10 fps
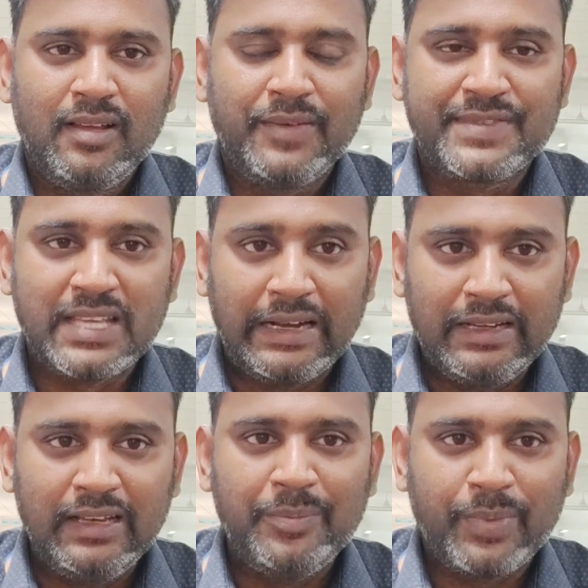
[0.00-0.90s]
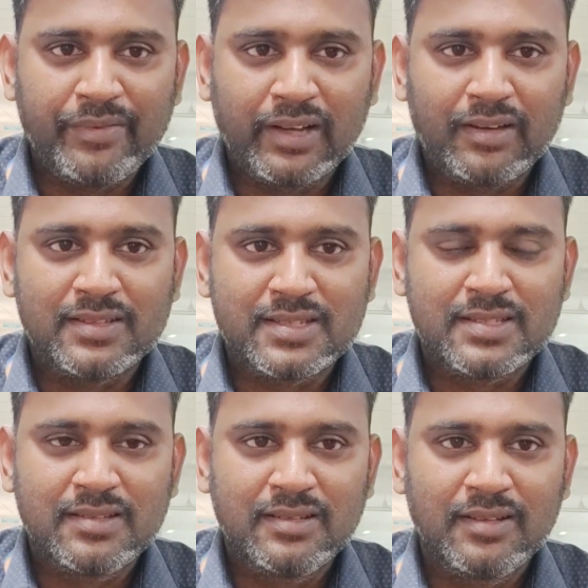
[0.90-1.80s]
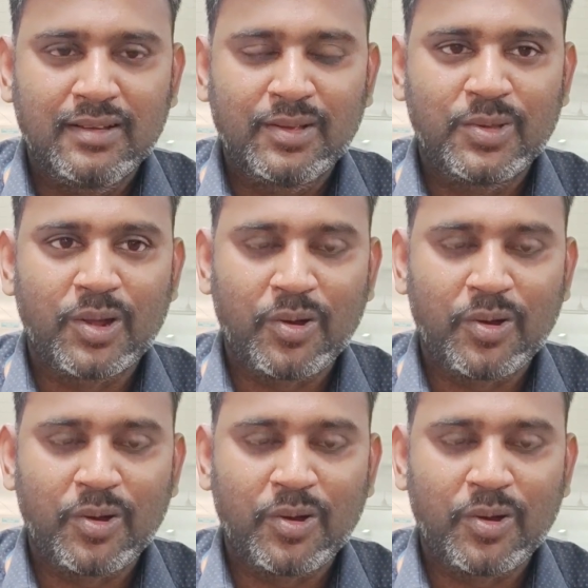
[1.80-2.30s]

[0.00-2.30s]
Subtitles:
If suddenly power cuts, your